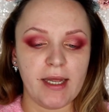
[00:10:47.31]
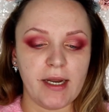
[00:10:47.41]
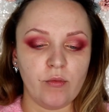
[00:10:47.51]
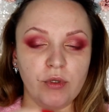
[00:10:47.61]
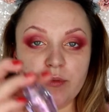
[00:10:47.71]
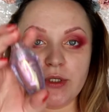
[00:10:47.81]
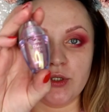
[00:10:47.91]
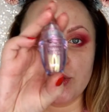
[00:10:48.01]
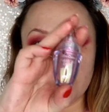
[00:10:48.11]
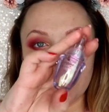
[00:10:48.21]
and I will be
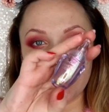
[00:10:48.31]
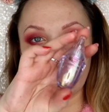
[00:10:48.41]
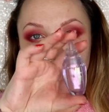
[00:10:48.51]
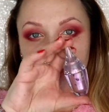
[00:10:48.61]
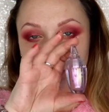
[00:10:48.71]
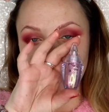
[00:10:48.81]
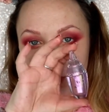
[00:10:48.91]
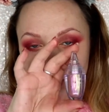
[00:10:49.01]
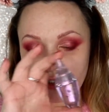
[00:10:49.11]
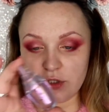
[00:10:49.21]
using Diamond
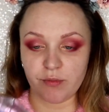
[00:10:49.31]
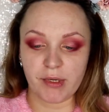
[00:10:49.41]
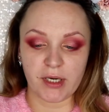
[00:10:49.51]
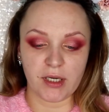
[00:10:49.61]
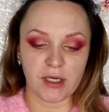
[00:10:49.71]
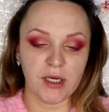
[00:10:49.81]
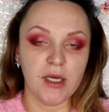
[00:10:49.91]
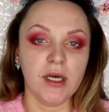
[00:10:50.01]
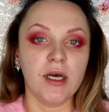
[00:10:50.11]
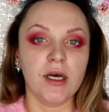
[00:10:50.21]
Crushers by
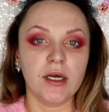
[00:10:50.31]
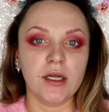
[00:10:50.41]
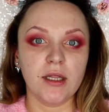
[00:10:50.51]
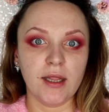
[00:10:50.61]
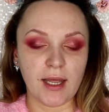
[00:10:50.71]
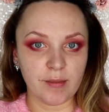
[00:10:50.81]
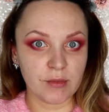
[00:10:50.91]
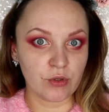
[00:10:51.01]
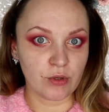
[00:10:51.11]
Lime